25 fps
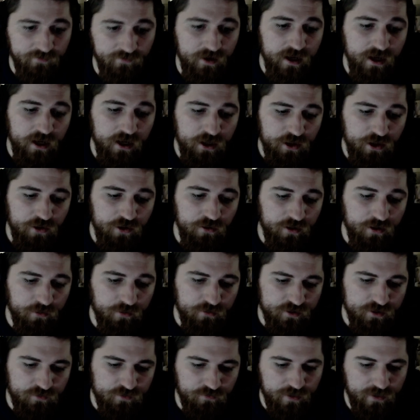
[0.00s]
There
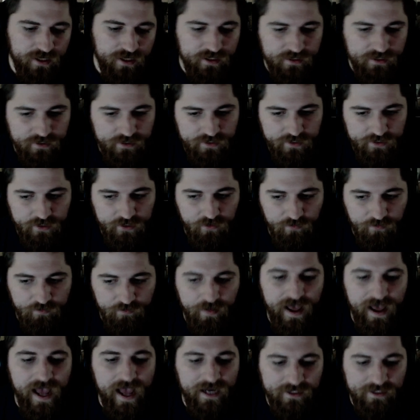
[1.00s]
was reasons to go
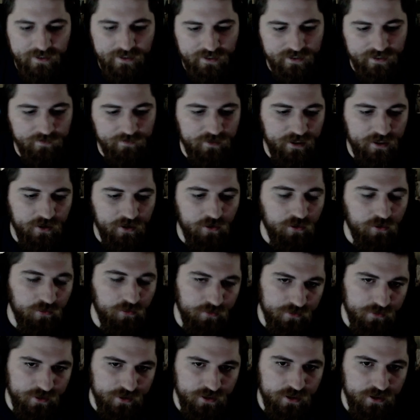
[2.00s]
back to some of the
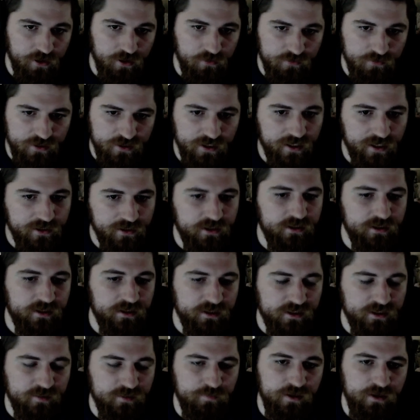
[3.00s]
older zones, not just
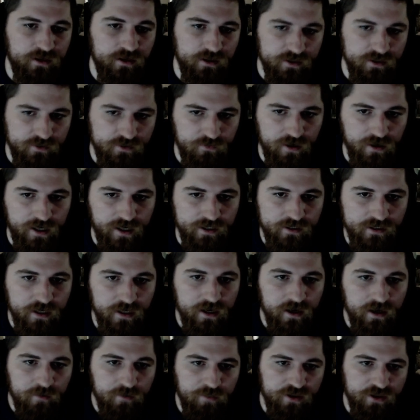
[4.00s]
experience-wise,
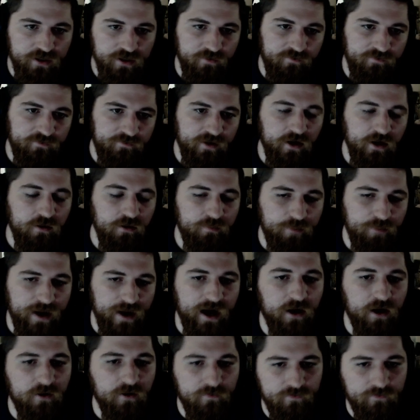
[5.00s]
but you felt
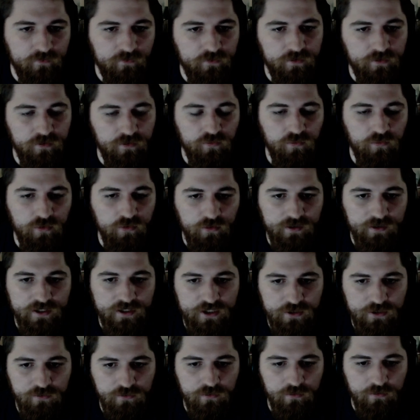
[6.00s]
powerful in the world that
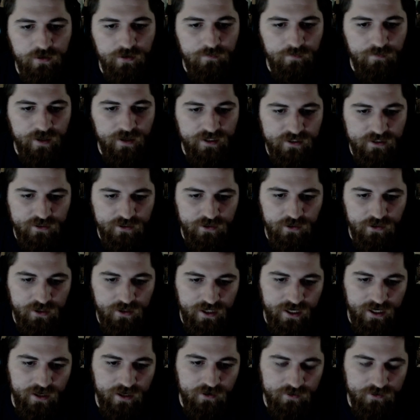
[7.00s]
you were in based on your
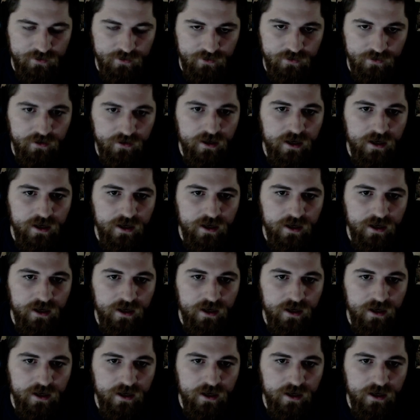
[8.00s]
character.